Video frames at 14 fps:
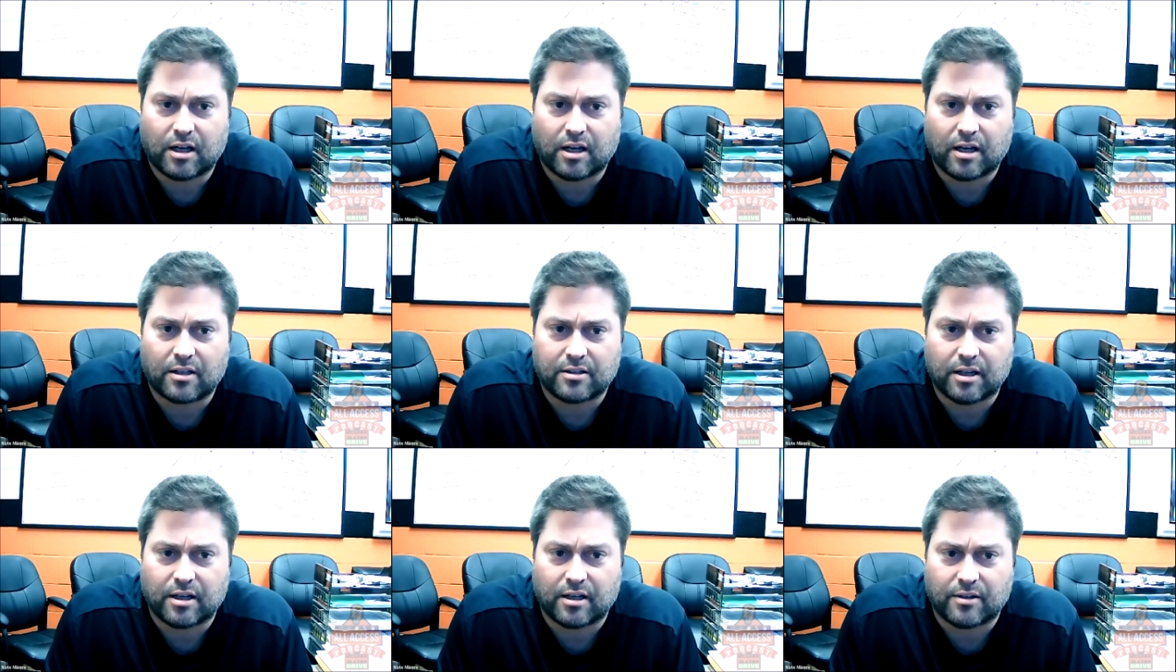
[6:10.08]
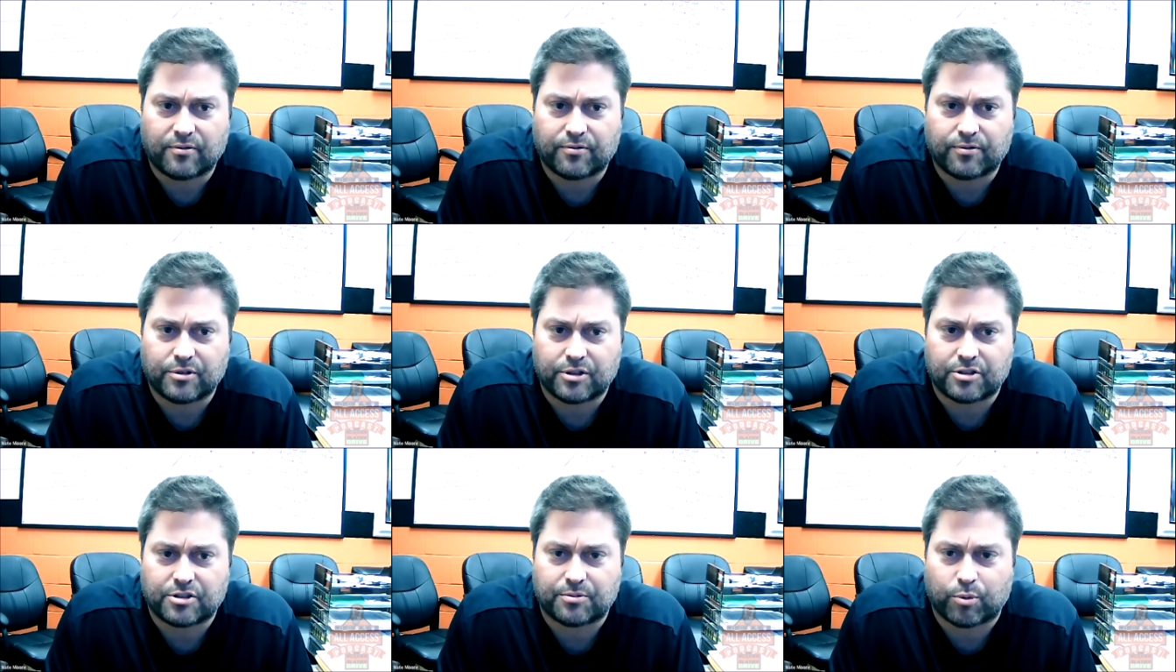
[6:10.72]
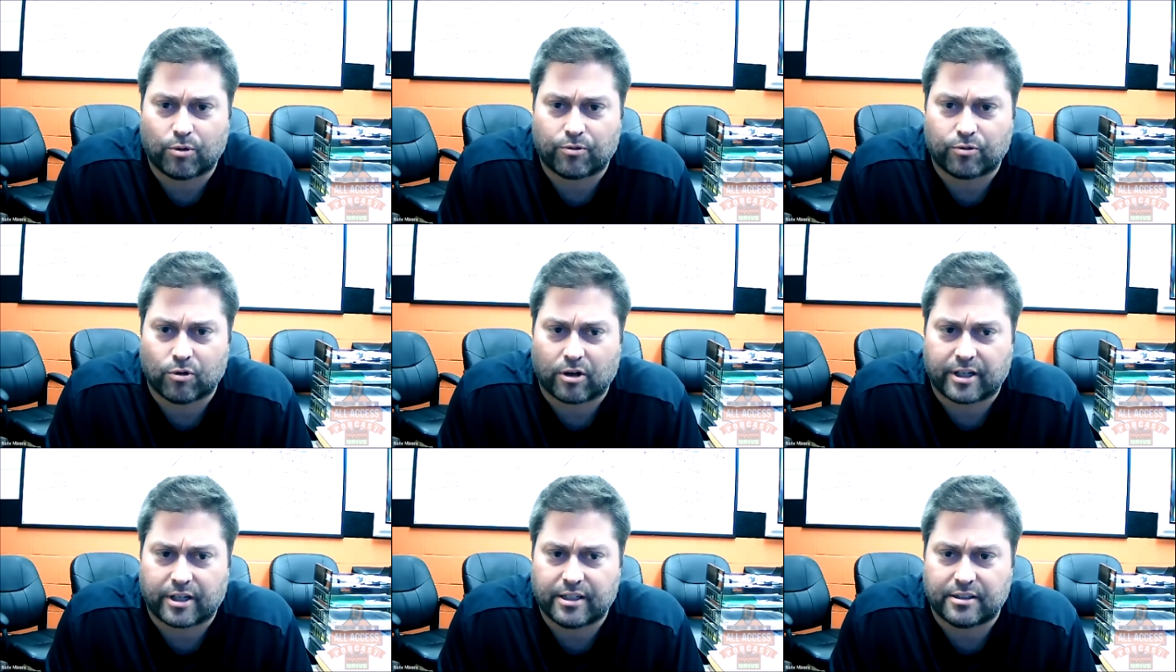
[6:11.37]
to support
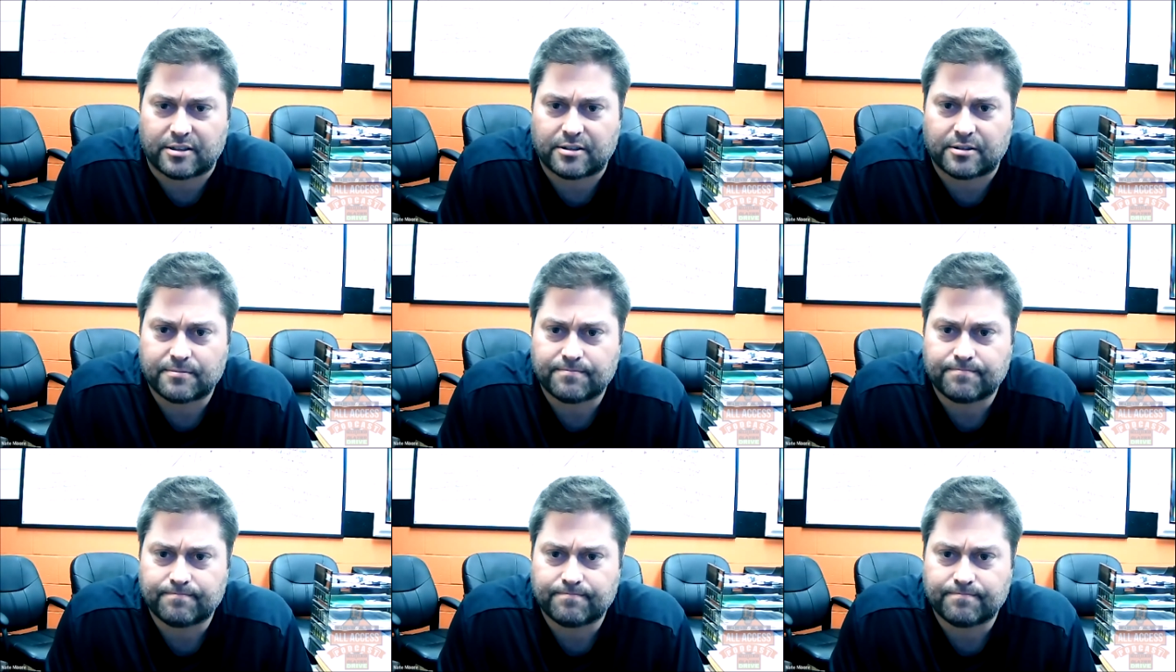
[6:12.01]
for our kids.